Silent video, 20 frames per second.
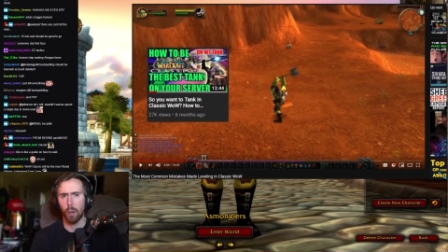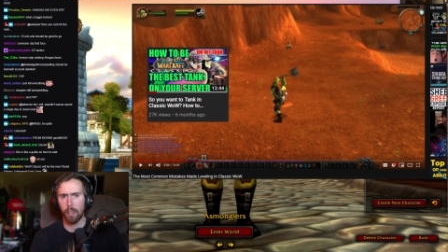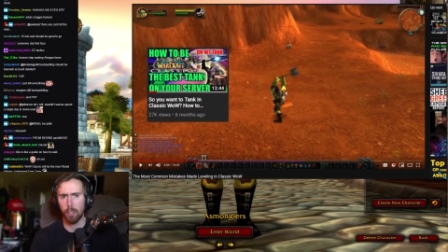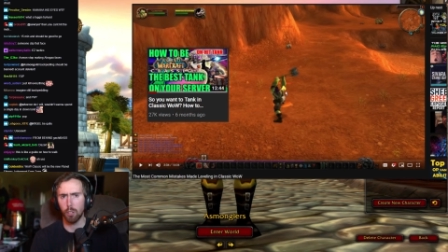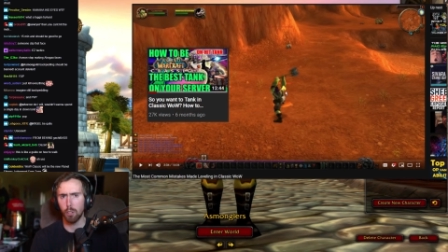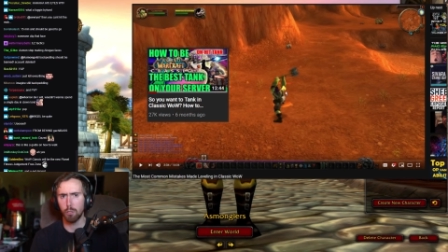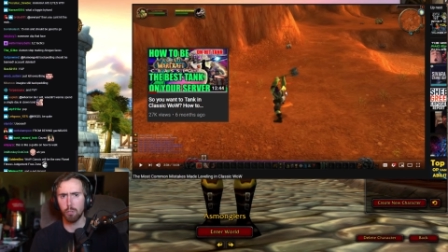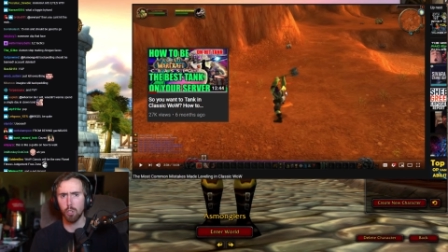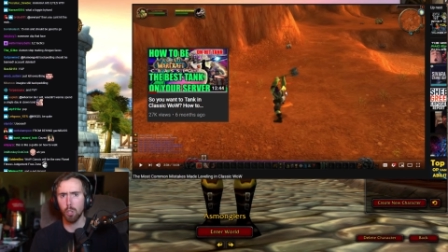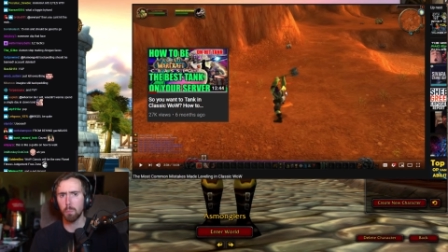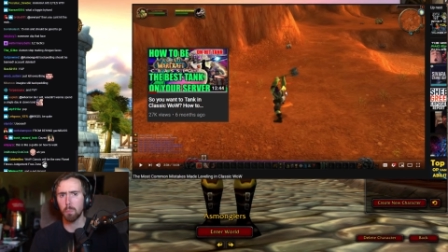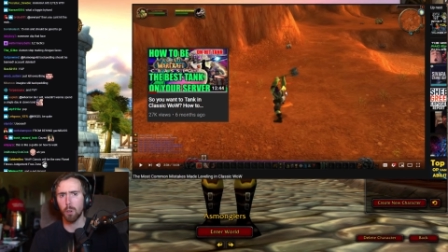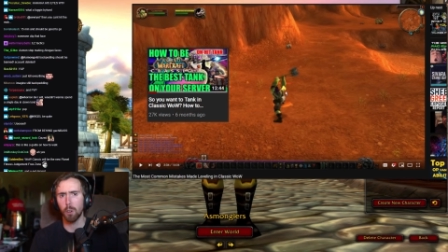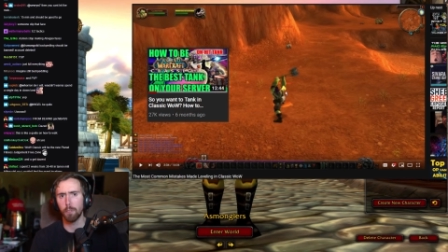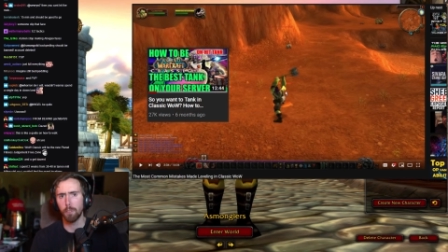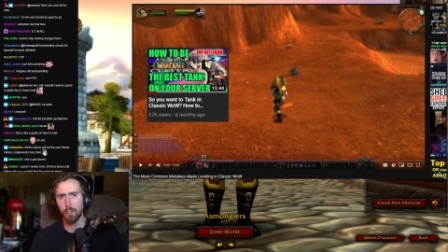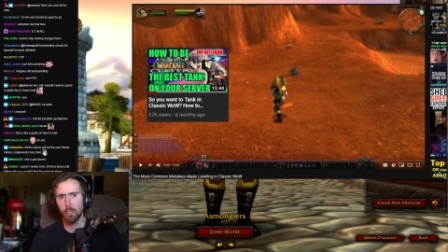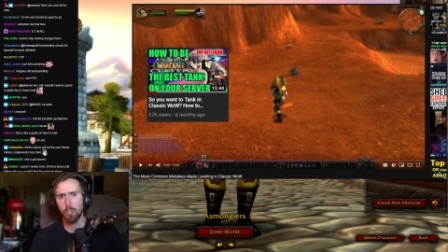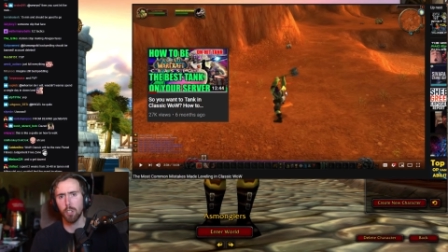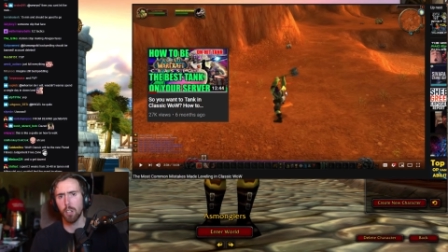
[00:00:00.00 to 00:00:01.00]
just super
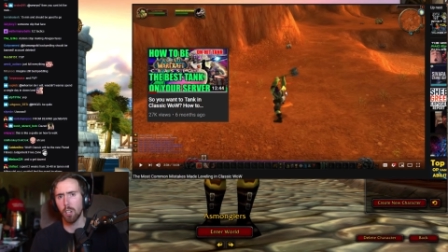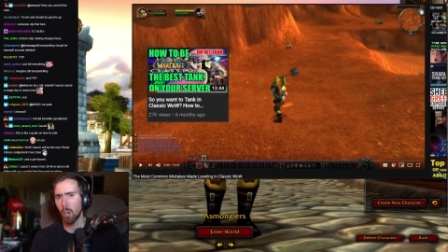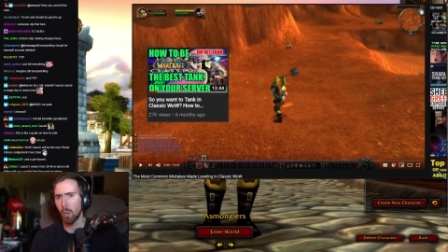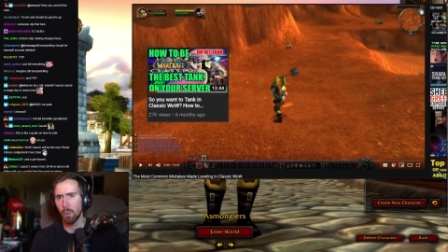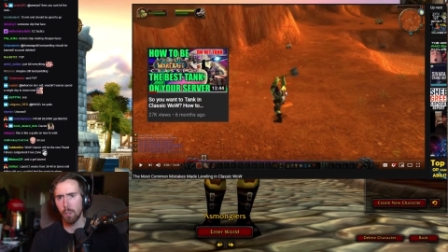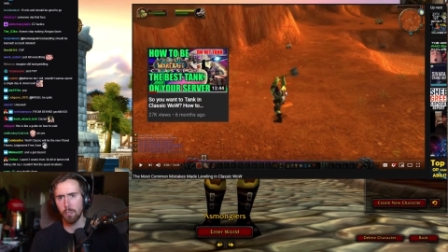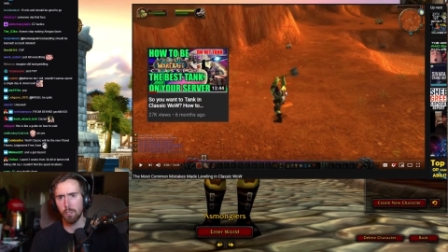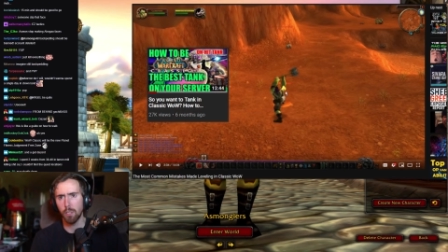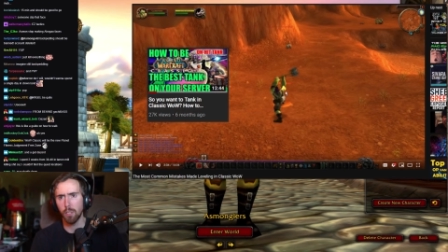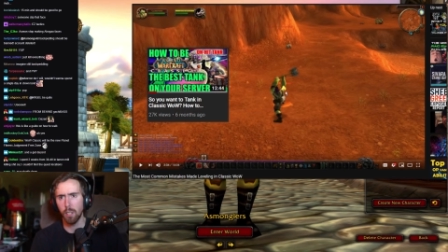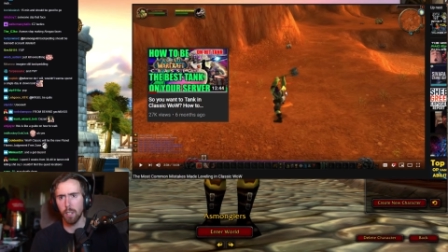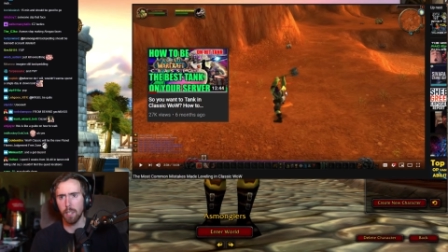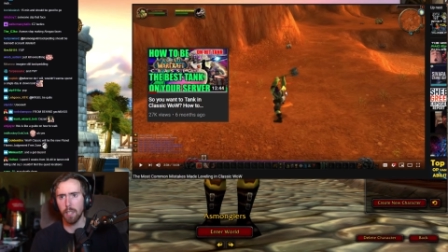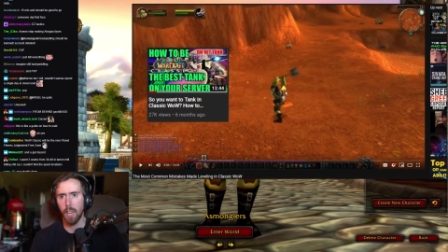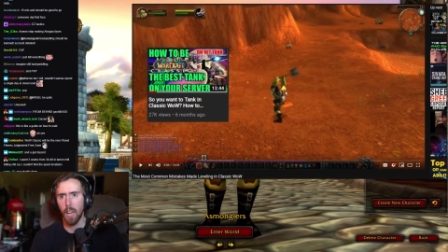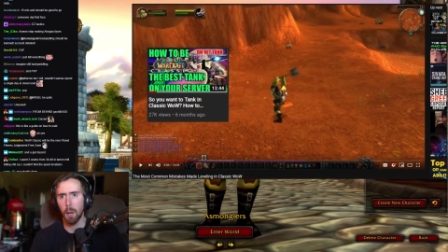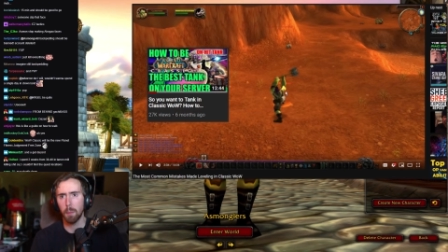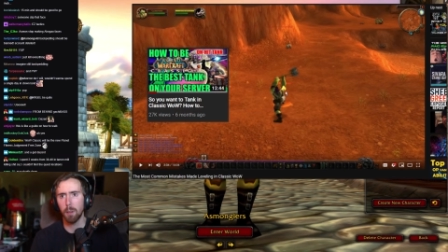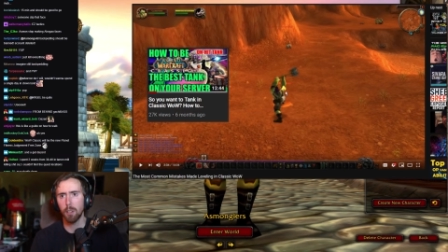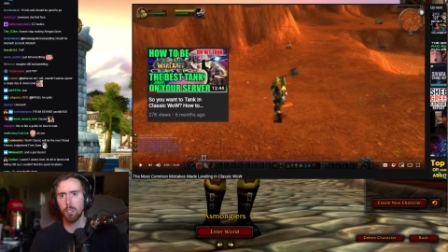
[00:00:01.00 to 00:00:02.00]
efficient and always dealing
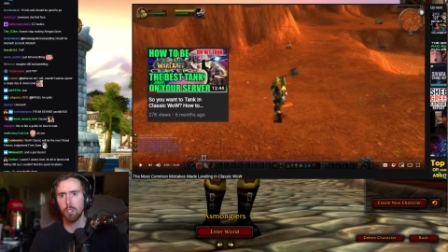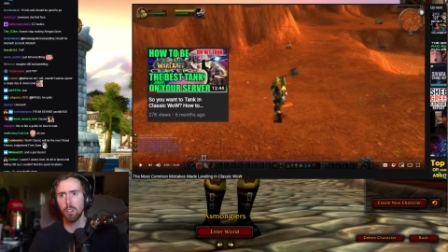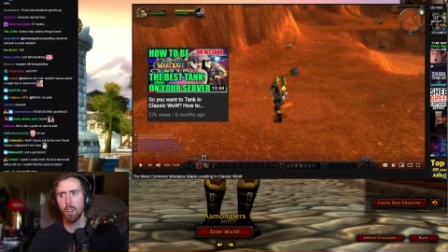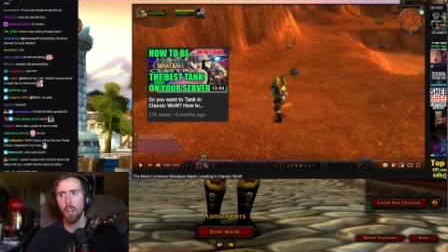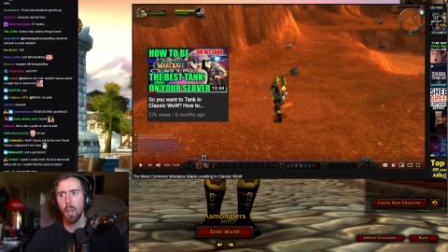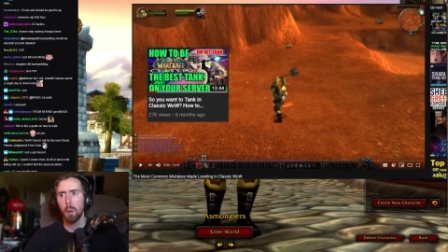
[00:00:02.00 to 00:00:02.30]
damage